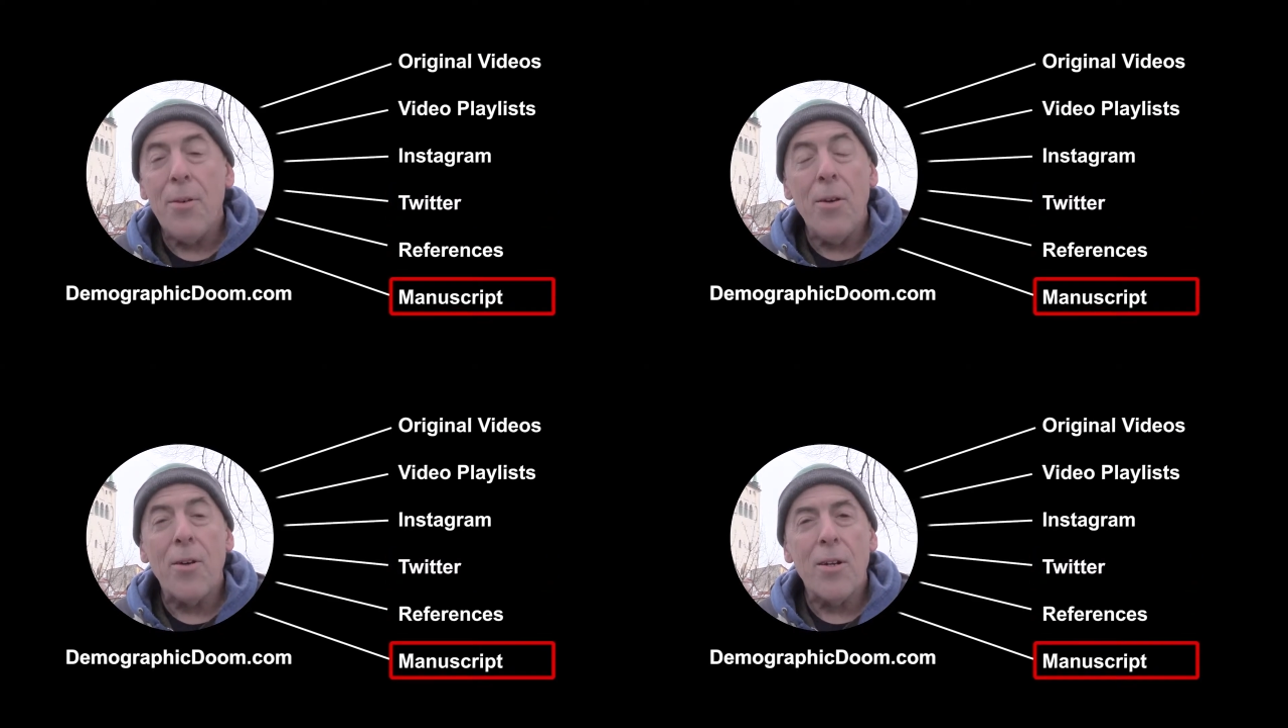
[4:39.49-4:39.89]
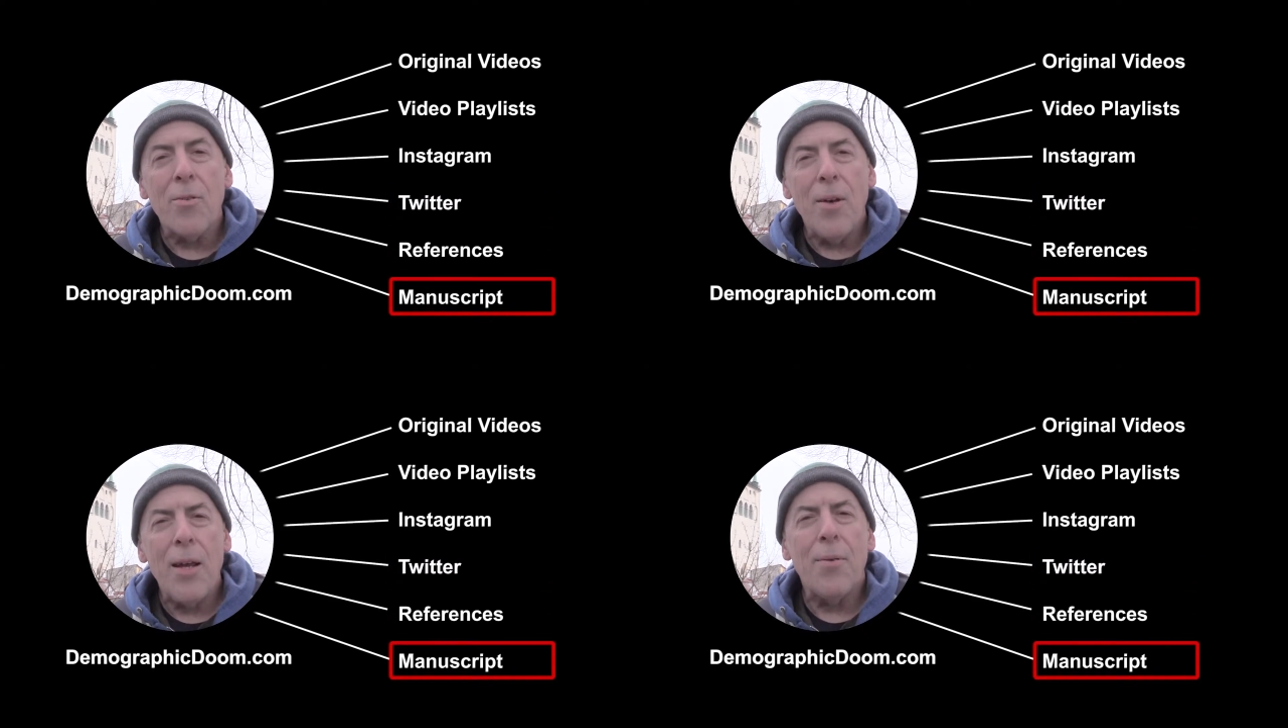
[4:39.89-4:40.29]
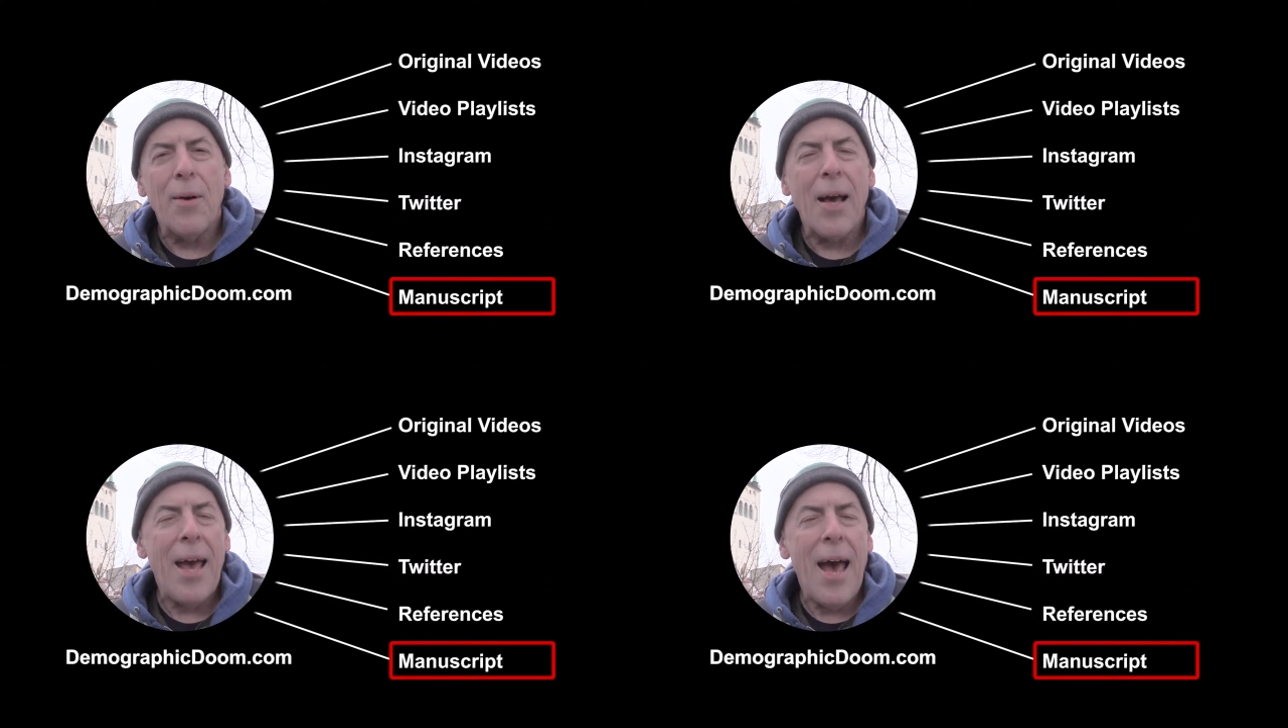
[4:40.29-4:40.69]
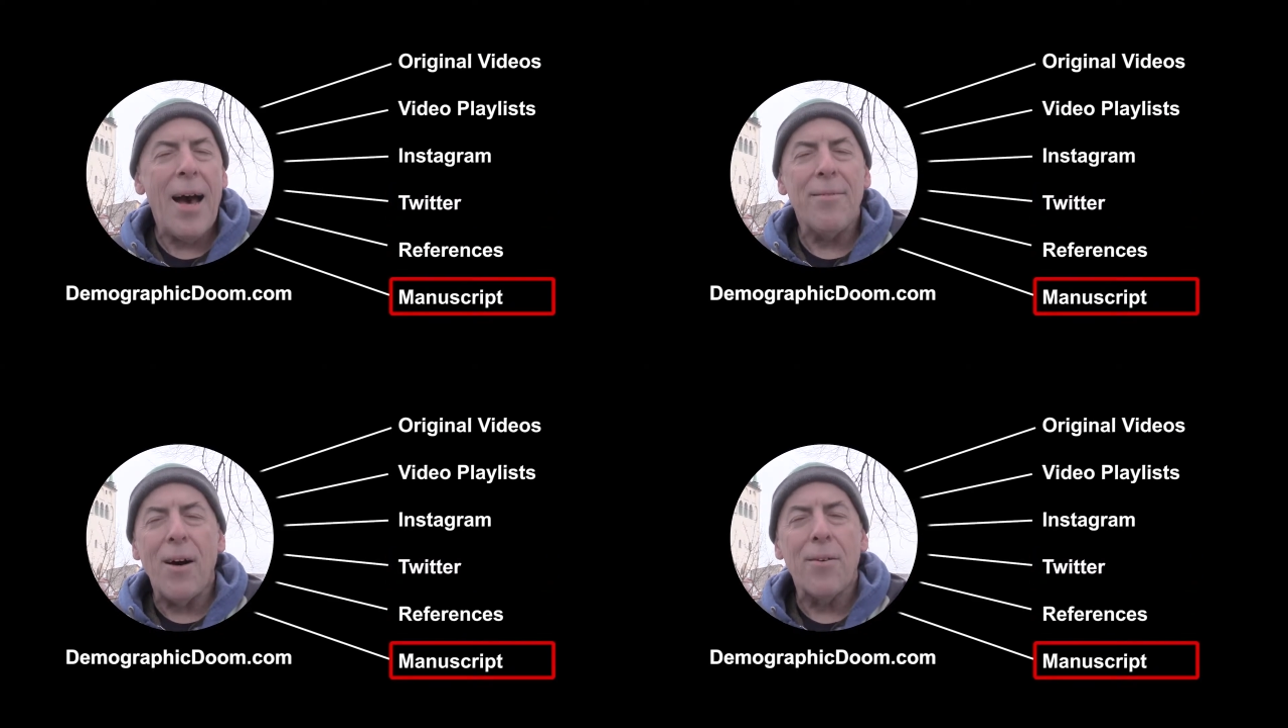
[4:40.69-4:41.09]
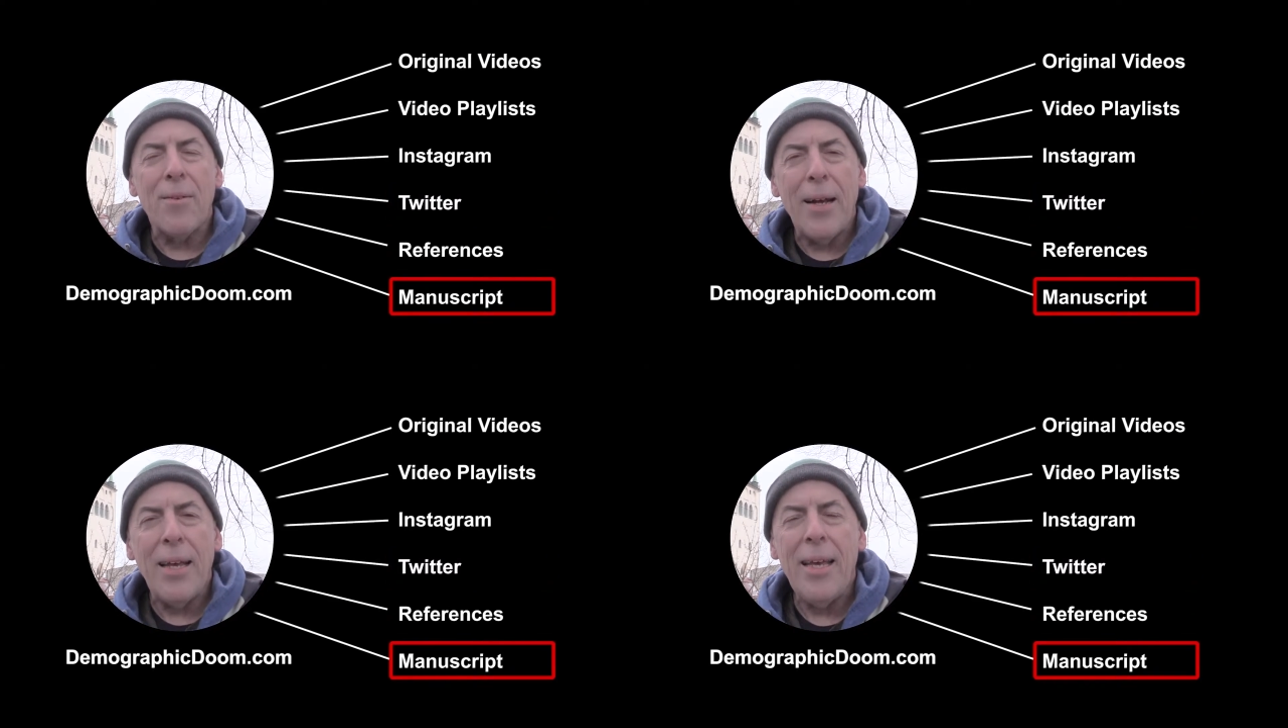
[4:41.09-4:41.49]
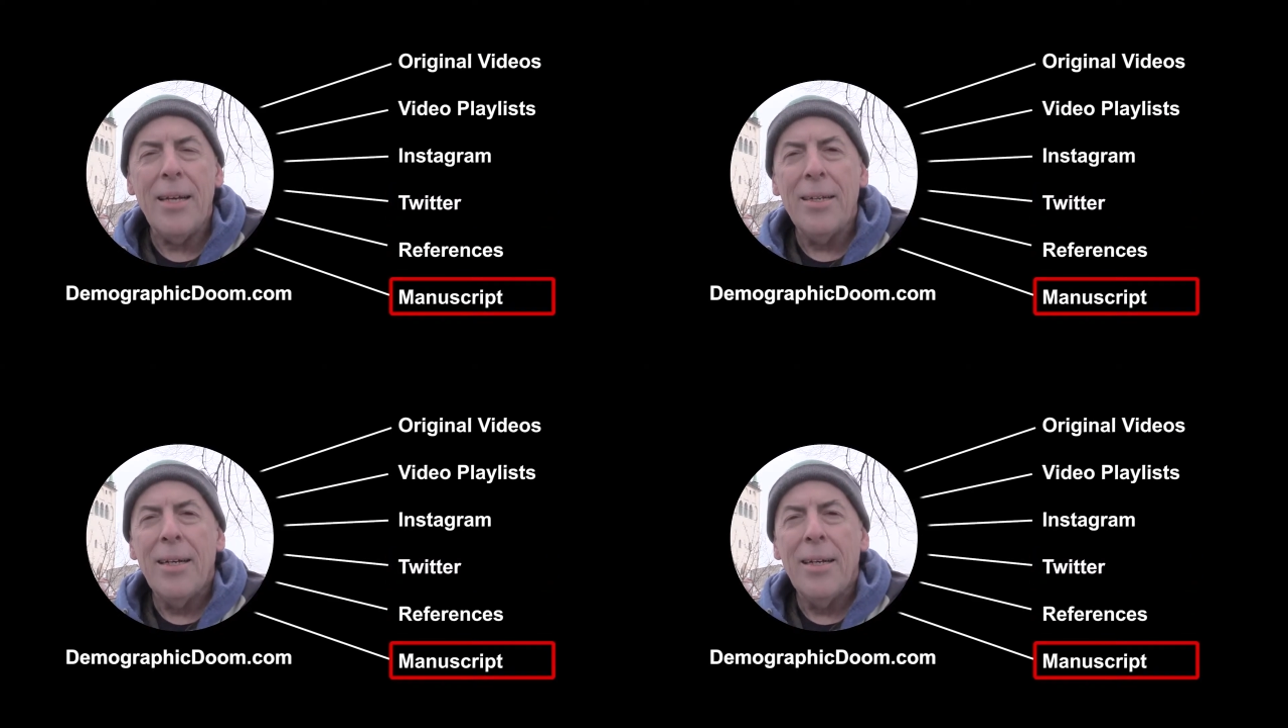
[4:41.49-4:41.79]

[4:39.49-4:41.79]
You can read what I have already.